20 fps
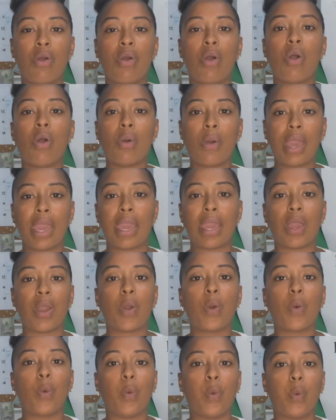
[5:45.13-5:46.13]
okay,
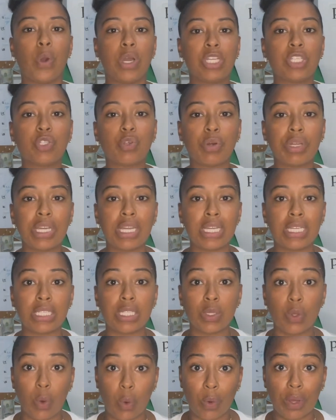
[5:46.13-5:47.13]
which one is
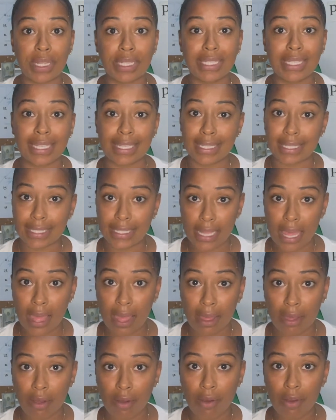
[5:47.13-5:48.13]
going to
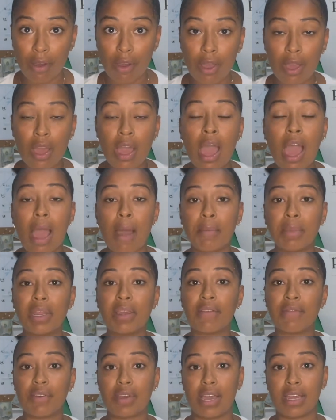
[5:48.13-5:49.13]
sell, I'm going to give
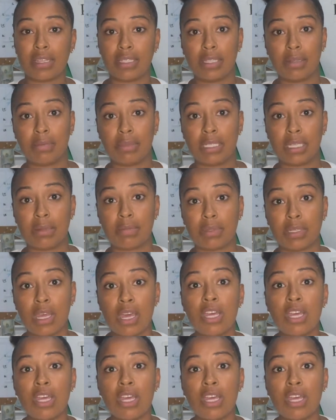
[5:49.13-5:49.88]
you guys some tips.